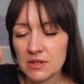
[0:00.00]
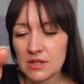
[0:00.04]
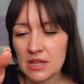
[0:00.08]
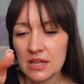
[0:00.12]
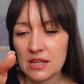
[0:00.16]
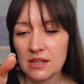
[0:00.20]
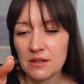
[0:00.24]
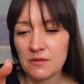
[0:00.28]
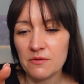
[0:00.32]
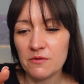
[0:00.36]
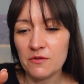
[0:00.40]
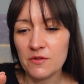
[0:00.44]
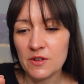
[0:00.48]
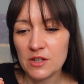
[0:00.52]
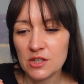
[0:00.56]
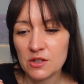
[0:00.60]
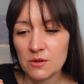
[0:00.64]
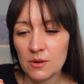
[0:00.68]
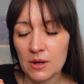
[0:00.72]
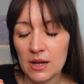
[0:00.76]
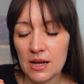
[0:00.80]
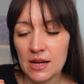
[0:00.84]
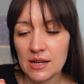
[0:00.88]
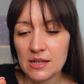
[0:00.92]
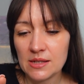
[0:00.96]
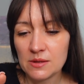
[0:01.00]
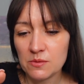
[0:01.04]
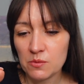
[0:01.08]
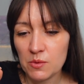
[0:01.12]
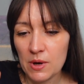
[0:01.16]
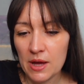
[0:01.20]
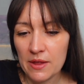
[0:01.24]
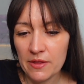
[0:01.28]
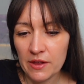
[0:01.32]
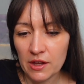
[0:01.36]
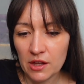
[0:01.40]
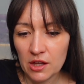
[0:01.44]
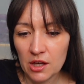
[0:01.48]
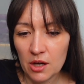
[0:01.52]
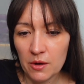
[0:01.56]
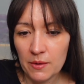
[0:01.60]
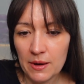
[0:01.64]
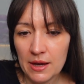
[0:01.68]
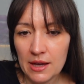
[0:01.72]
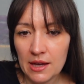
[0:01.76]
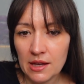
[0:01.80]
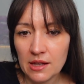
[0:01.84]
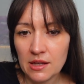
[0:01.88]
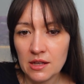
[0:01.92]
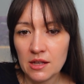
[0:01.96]
They can visualize where they're
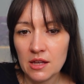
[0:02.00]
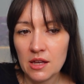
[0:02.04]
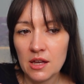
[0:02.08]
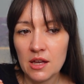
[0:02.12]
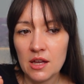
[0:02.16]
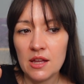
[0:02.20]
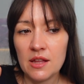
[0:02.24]
going.